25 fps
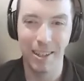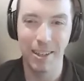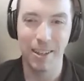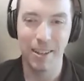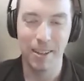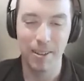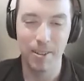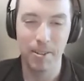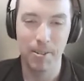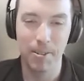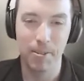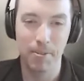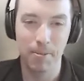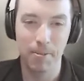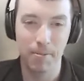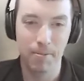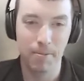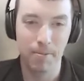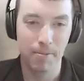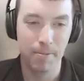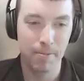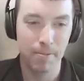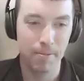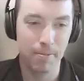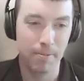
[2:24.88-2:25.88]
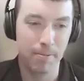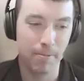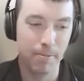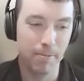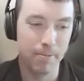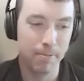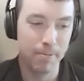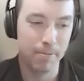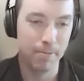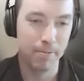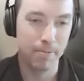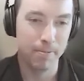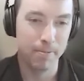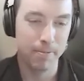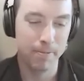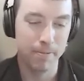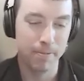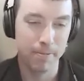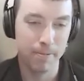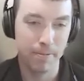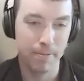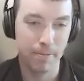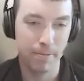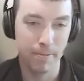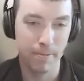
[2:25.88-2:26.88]

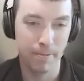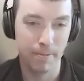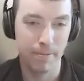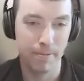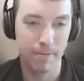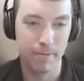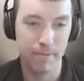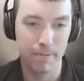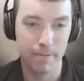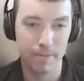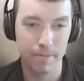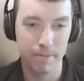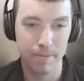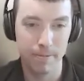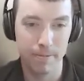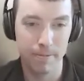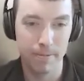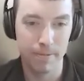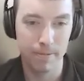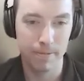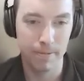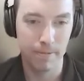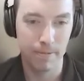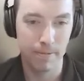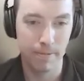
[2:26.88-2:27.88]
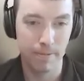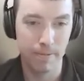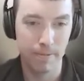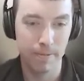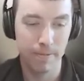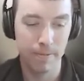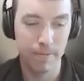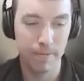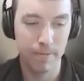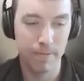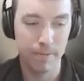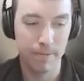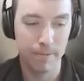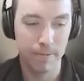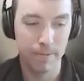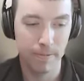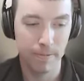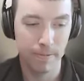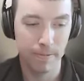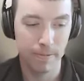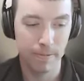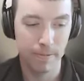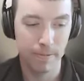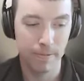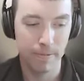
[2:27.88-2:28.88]

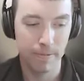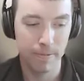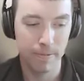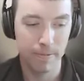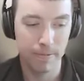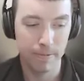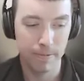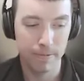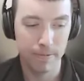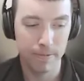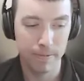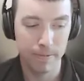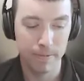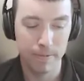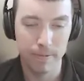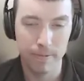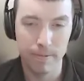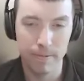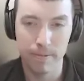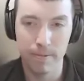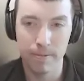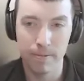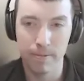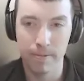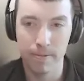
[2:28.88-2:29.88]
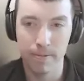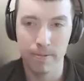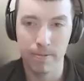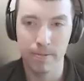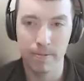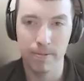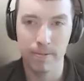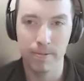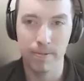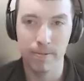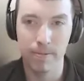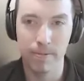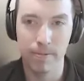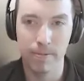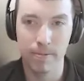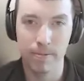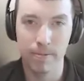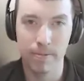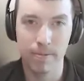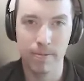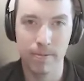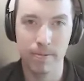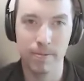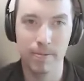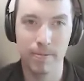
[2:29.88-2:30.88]

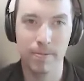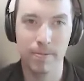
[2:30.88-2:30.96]
The person shown says nothing.